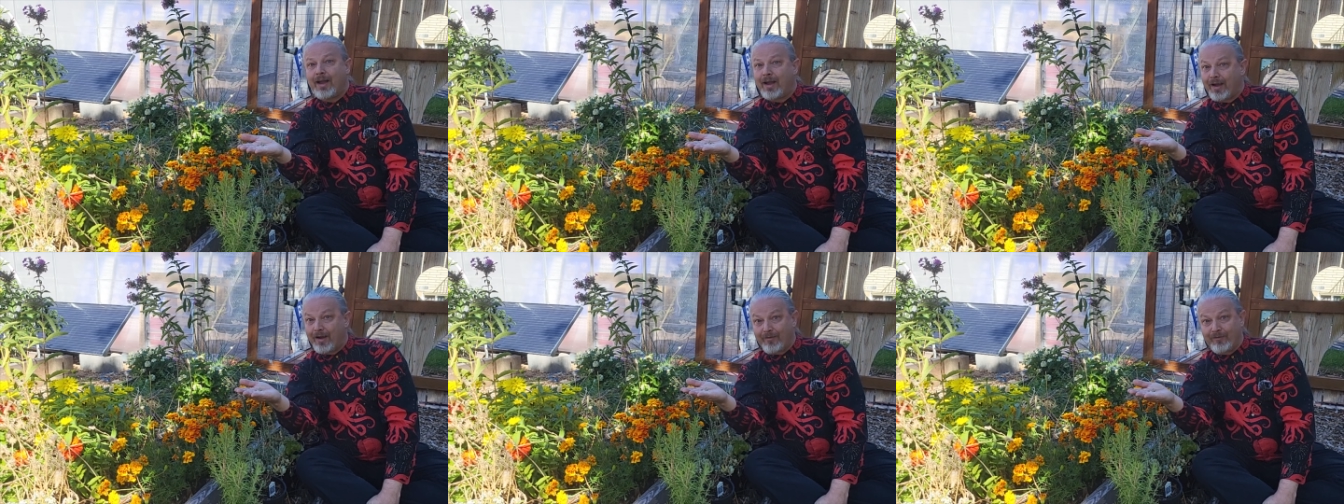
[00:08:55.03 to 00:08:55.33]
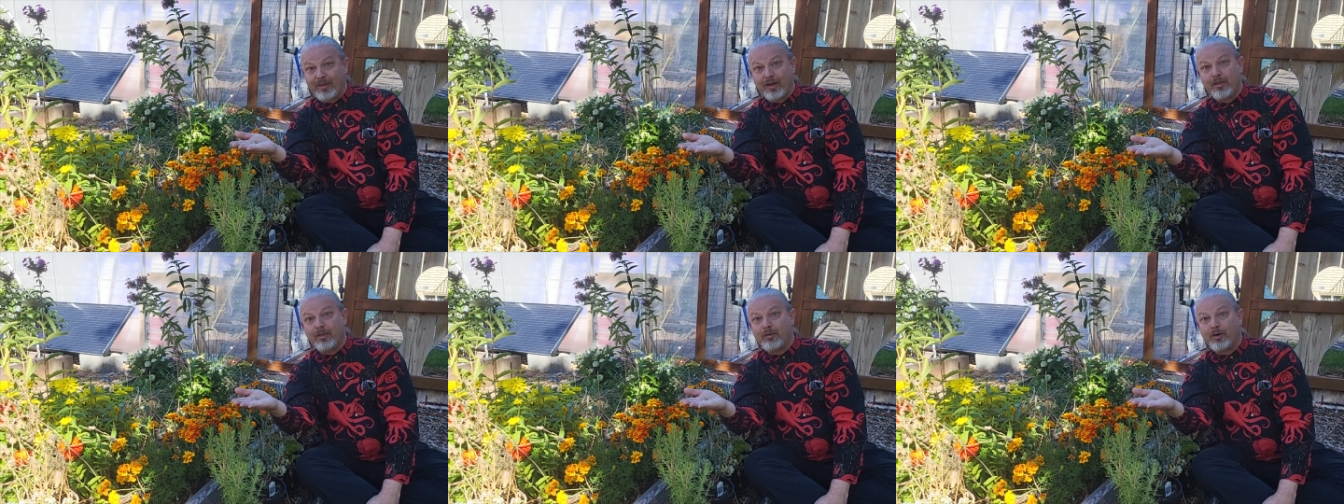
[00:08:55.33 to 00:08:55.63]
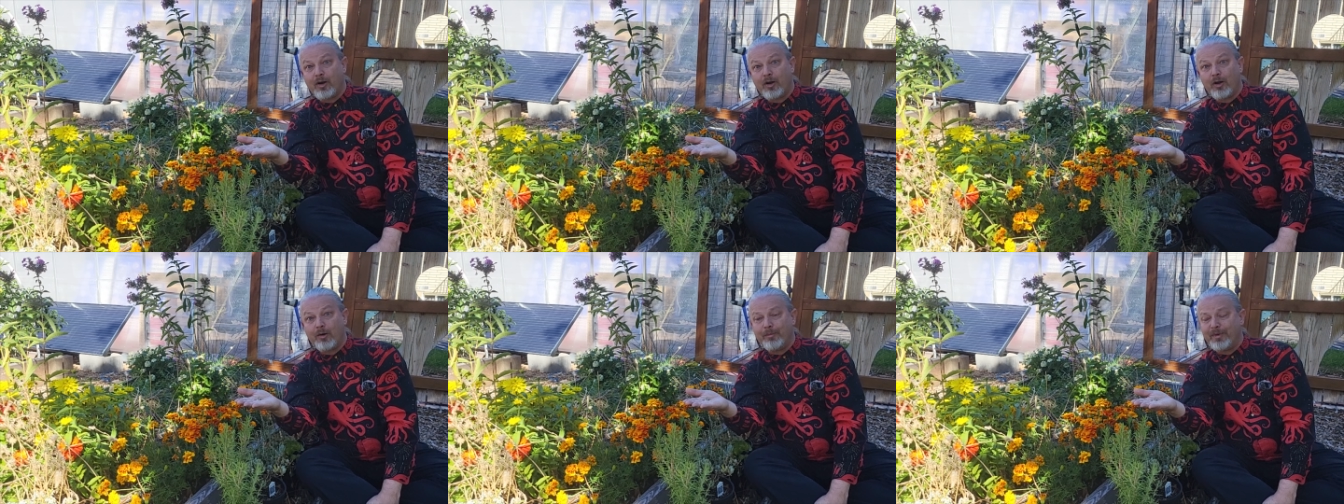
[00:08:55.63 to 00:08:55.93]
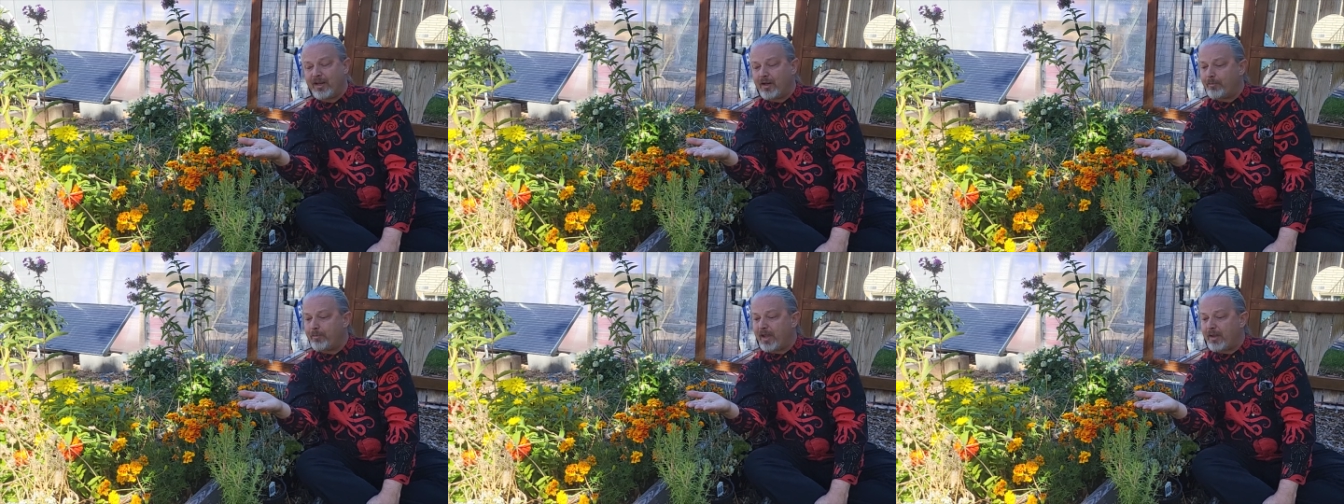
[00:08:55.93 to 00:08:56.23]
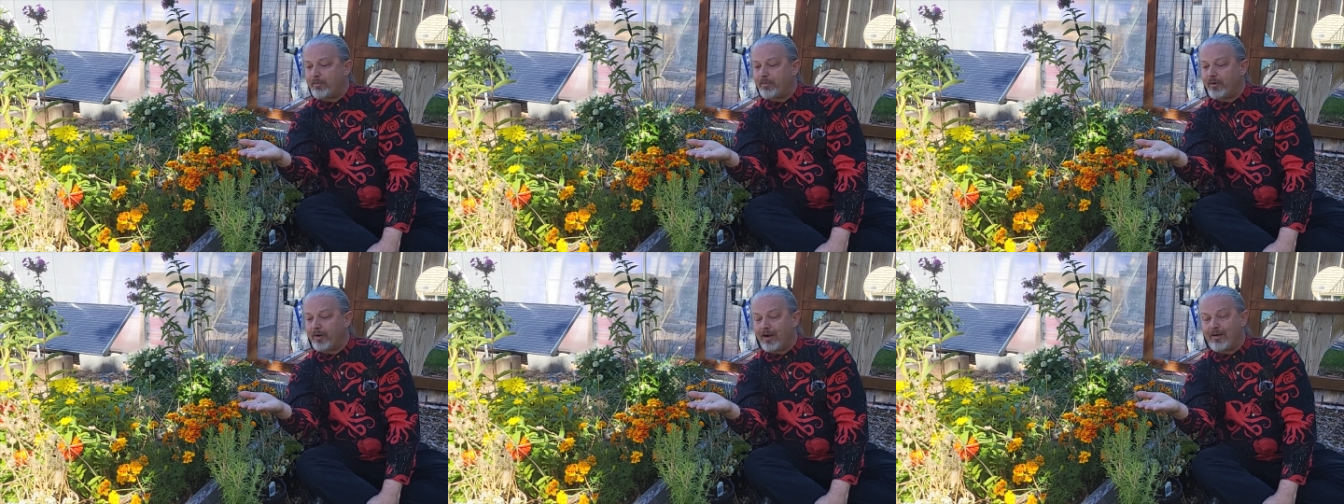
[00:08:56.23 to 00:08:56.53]
I'm going to throw them in a
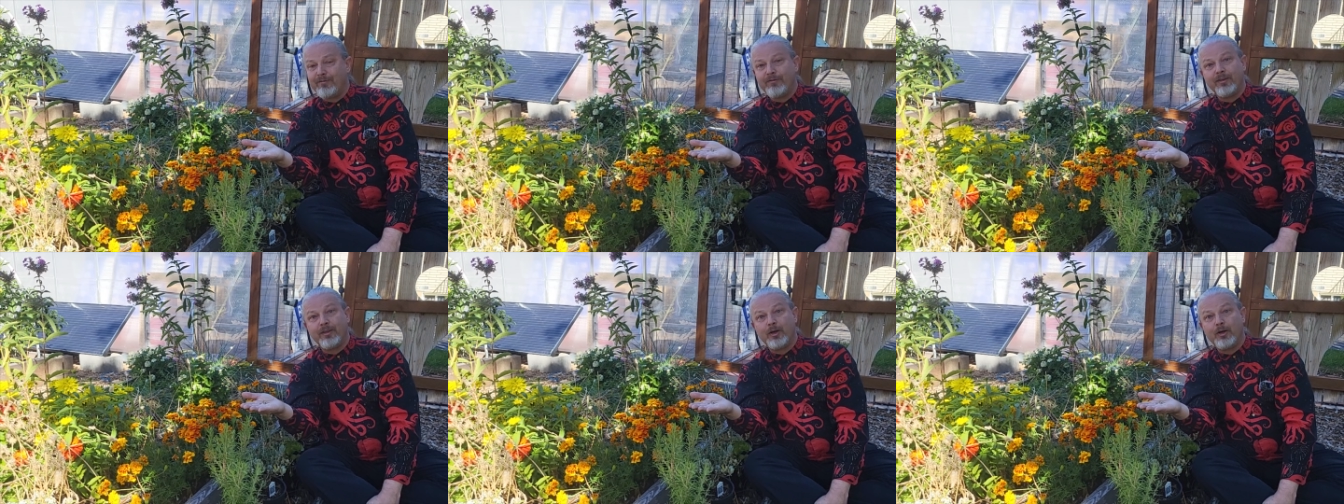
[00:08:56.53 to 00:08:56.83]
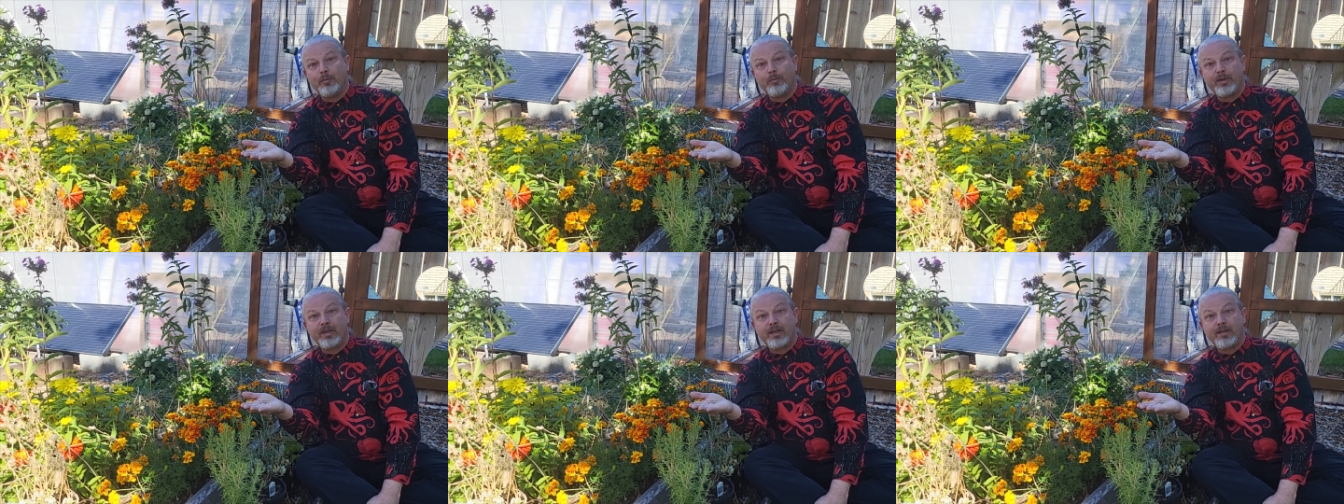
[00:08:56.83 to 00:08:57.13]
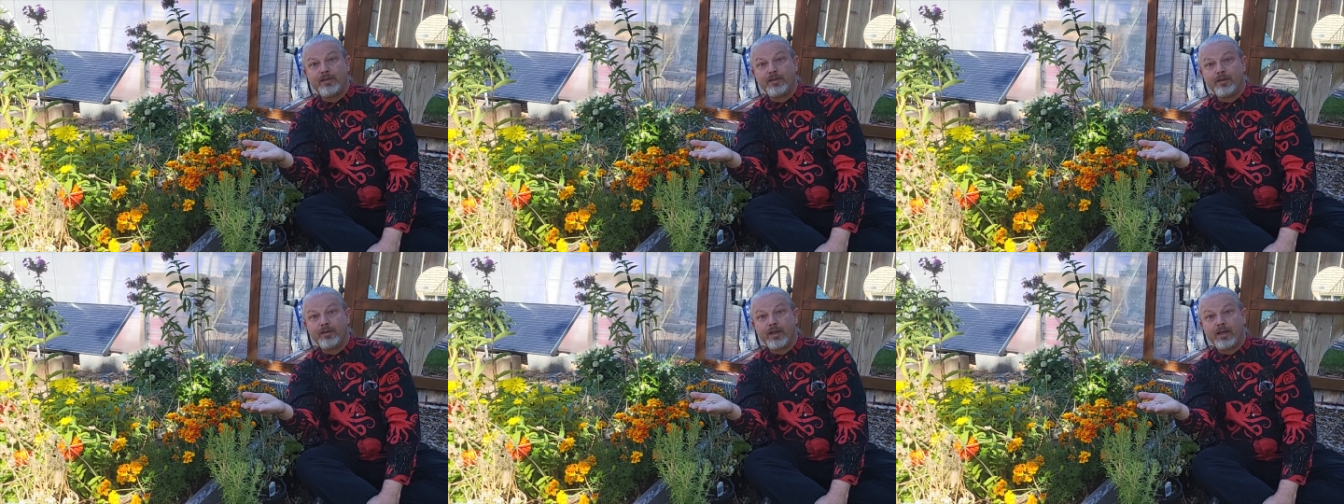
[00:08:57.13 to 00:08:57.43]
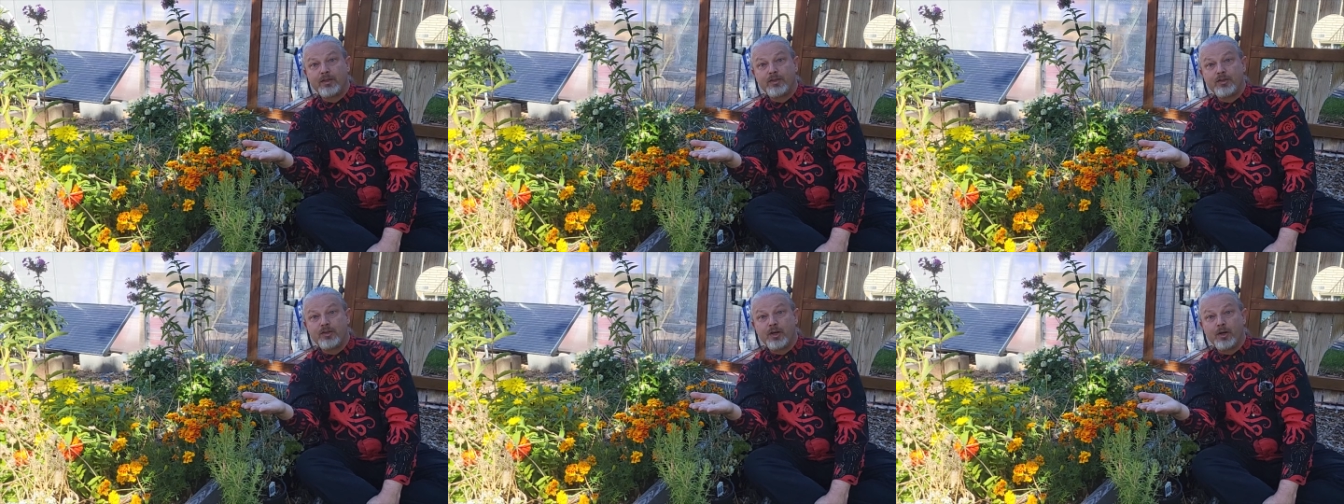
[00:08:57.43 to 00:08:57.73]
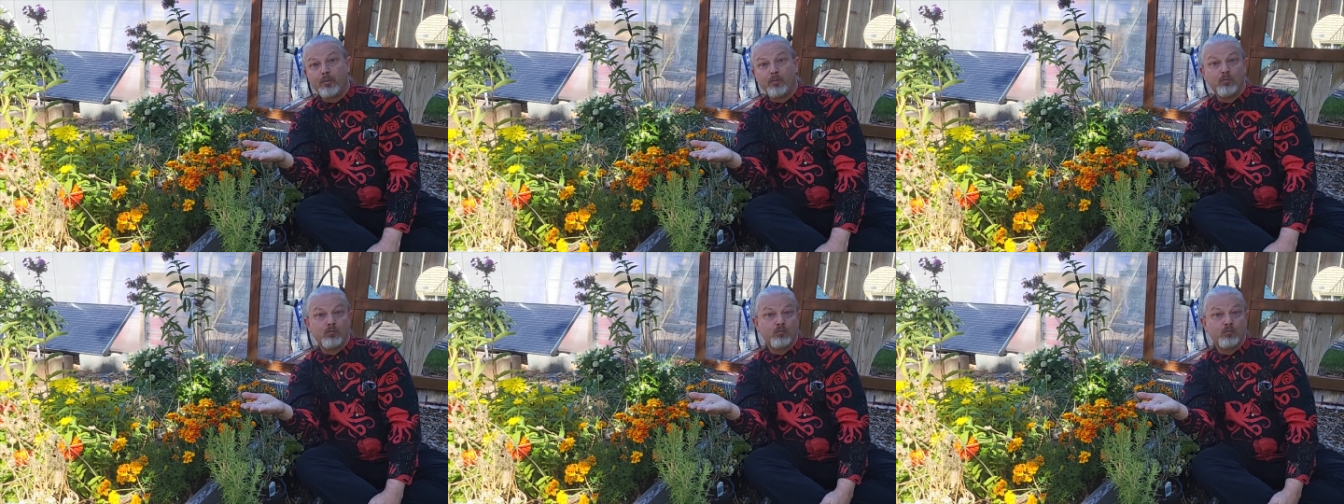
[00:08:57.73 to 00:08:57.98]
paper envelope until next year.